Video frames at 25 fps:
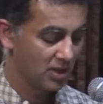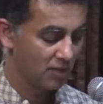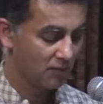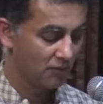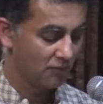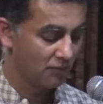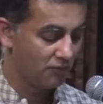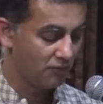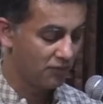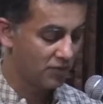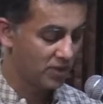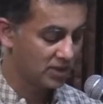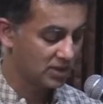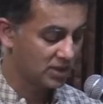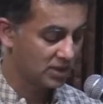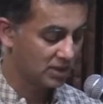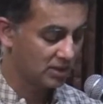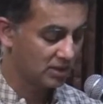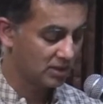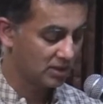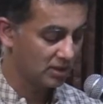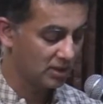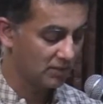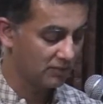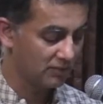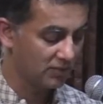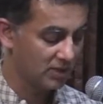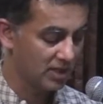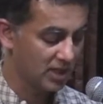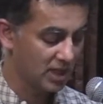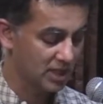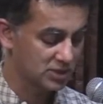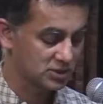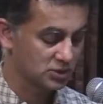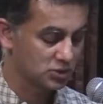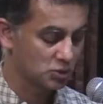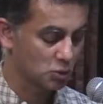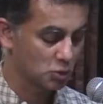Vedic living
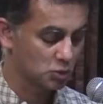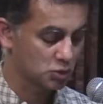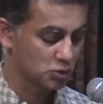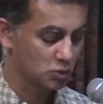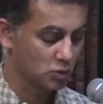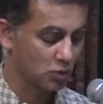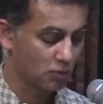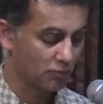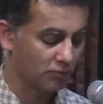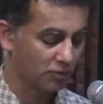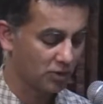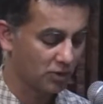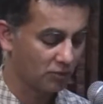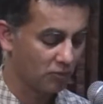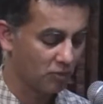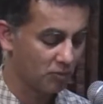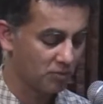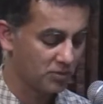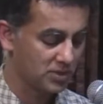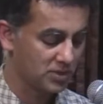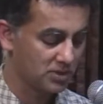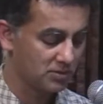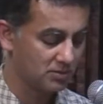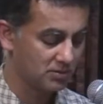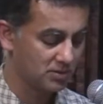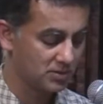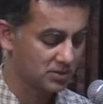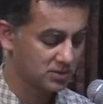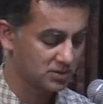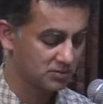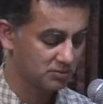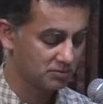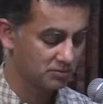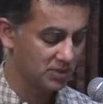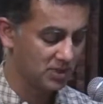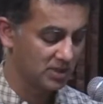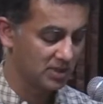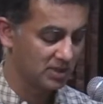has no scope for a woman's
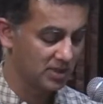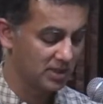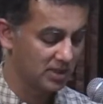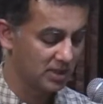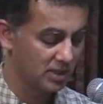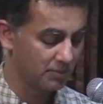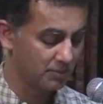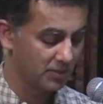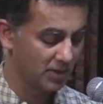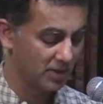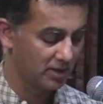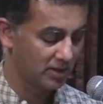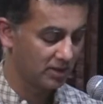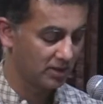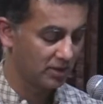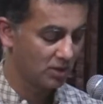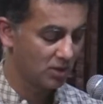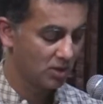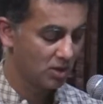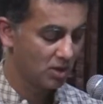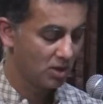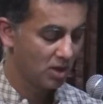being independent.